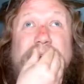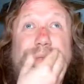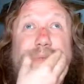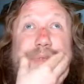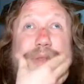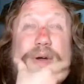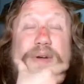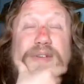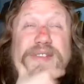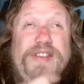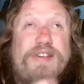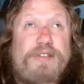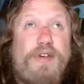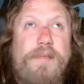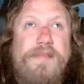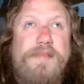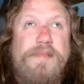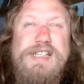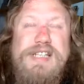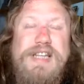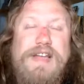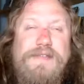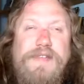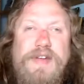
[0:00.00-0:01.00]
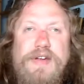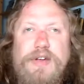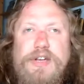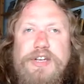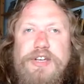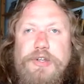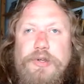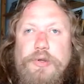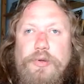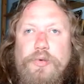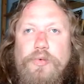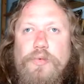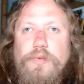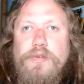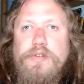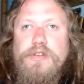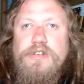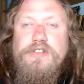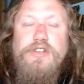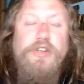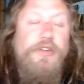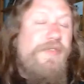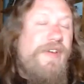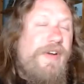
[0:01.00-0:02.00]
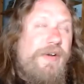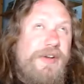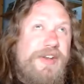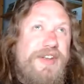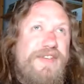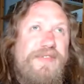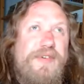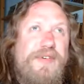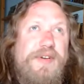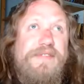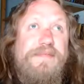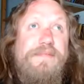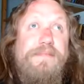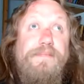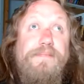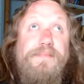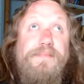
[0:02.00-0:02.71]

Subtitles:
those are obviously two very different